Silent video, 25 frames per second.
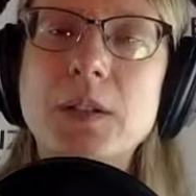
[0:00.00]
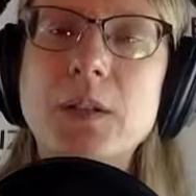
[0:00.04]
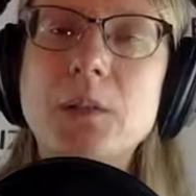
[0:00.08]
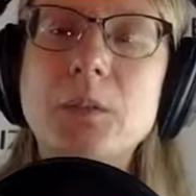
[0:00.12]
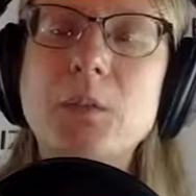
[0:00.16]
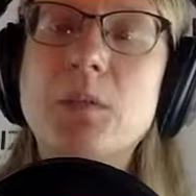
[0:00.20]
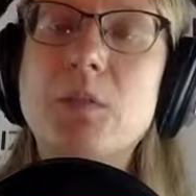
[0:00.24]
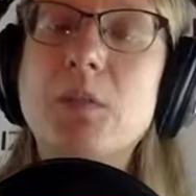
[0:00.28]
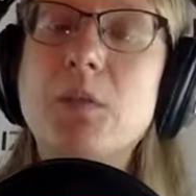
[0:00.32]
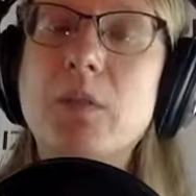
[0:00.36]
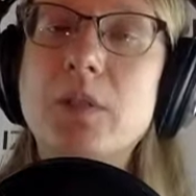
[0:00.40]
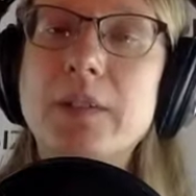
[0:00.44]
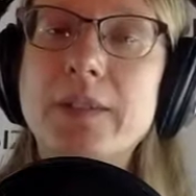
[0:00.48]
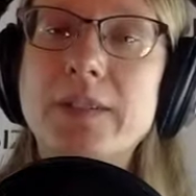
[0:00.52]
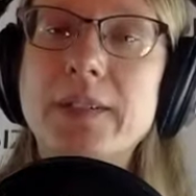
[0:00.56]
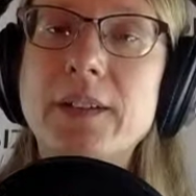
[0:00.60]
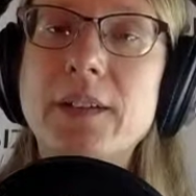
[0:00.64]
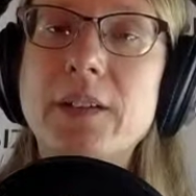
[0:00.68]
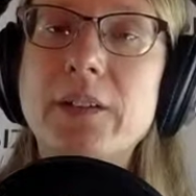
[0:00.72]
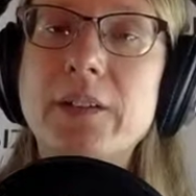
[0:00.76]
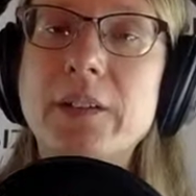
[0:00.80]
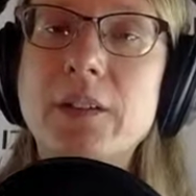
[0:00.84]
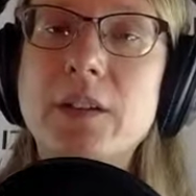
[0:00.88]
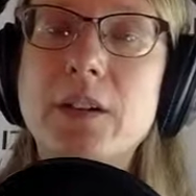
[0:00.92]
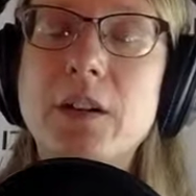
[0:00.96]
before a
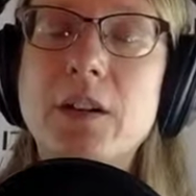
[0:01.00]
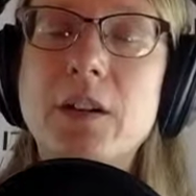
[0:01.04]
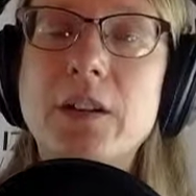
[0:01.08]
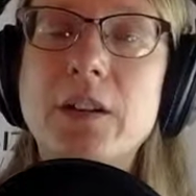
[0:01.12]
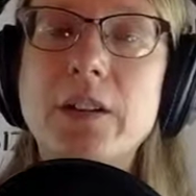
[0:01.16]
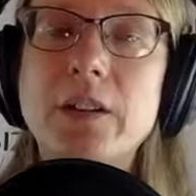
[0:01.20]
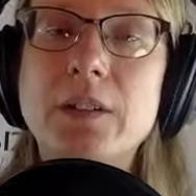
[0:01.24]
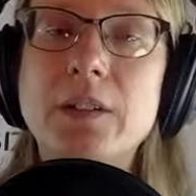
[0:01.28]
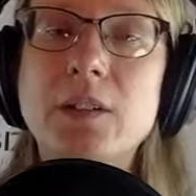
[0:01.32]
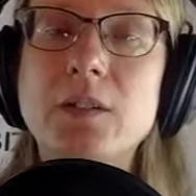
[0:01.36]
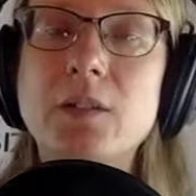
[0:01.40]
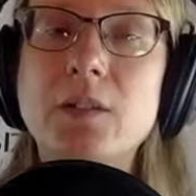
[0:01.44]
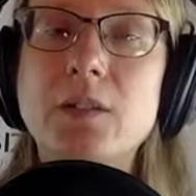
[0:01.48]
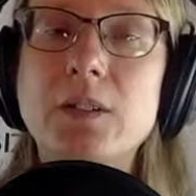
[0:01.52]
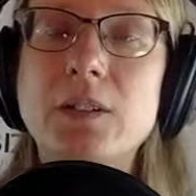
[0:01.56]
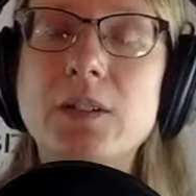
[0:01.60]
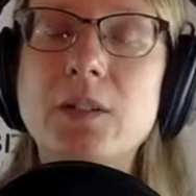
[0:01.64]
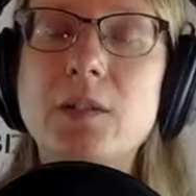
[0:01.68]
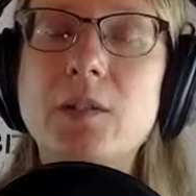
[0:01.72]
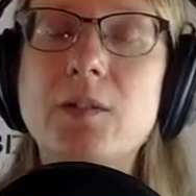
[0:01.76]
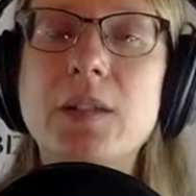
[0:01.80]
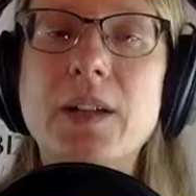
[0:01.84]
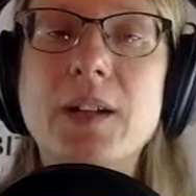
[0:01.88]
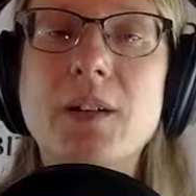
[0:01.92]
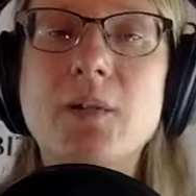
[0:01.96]
sales call and do it in a
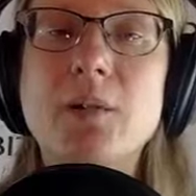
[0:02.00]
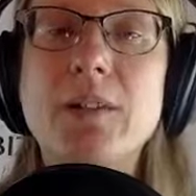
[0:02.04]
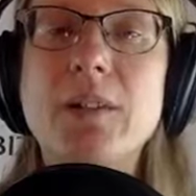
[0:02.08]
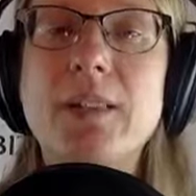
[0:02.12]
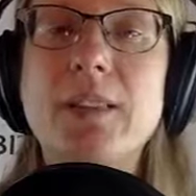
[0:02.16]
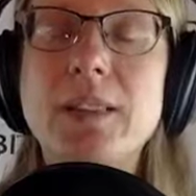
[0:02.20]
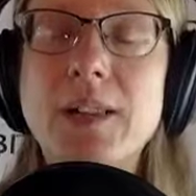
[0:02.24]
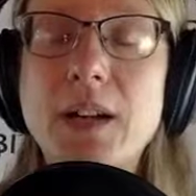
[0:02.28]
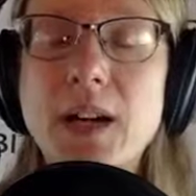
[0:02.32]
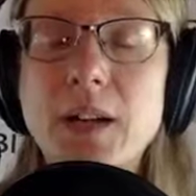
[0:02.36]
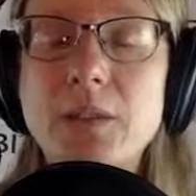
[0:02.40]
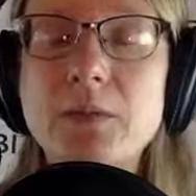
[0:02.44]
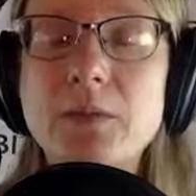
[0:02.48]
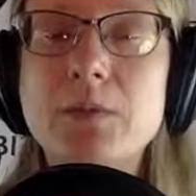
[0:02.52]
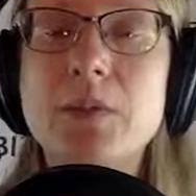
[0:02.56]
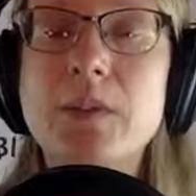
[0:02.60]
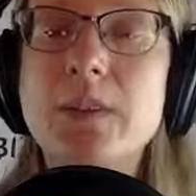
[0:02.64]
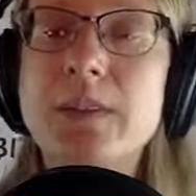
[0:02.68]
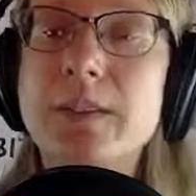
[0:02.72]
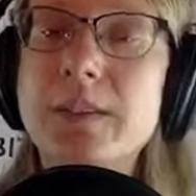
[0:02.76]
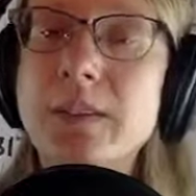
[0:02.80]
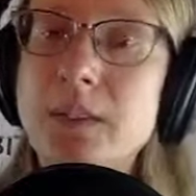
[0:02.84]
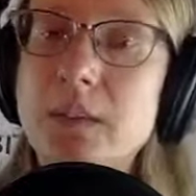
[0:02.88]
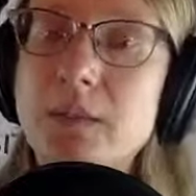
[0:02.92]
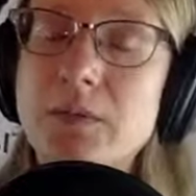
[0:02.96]
way with love
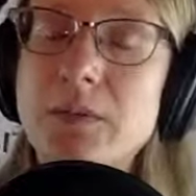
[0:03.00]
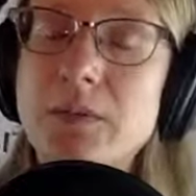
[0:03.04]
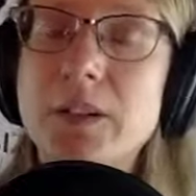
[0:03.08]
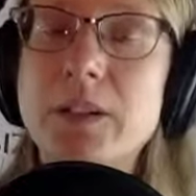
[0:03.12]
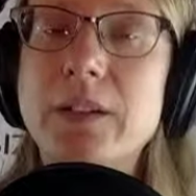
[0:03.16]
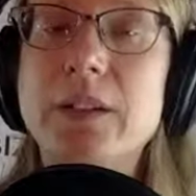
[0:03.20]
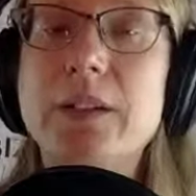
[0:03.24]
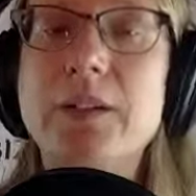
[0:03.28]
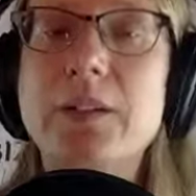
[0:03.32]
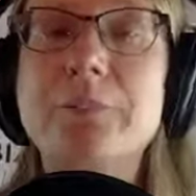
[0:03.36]
versus fear,